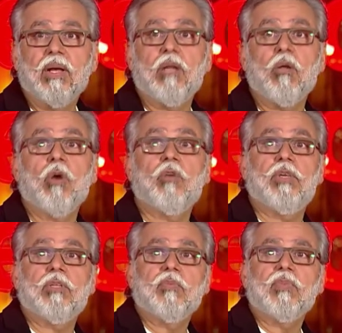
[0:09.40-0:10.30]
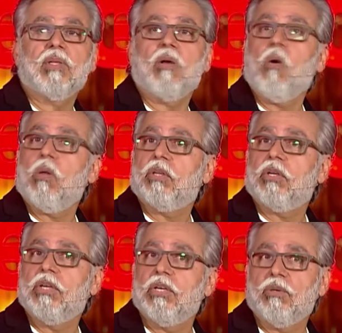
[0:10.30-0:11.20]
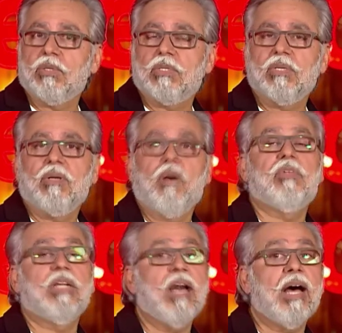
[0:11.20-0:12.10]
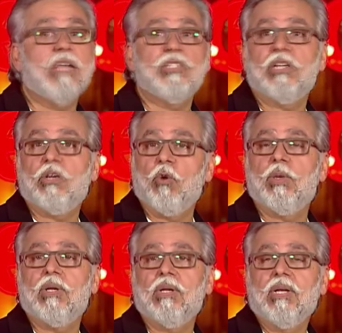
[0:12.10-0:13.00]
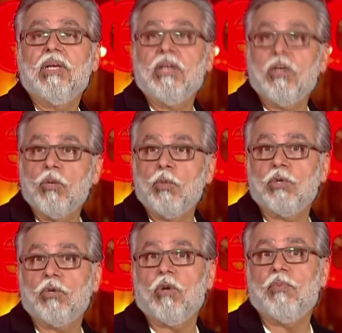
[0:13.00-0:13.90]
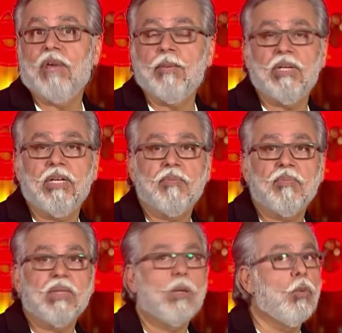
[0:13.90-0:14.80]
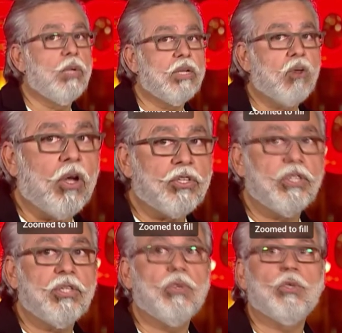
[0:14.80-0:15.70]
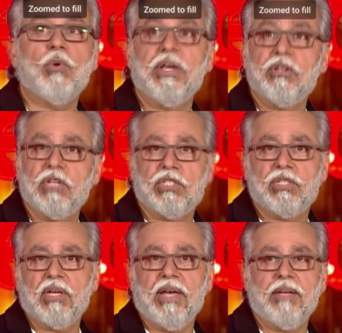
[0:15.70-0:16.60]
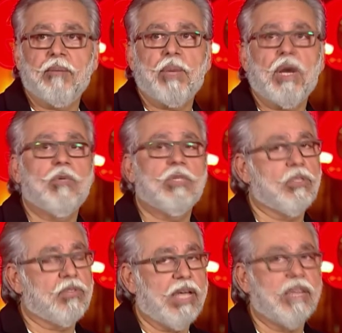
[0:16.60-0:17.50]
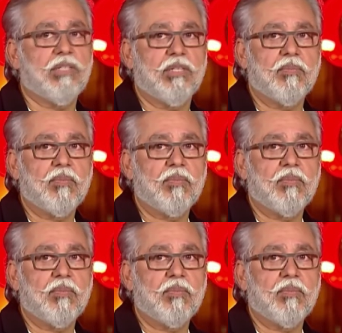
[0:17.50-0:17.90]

along with all the heroes of the large and global Hero MotoCorp family, will continue to enrich and empower society.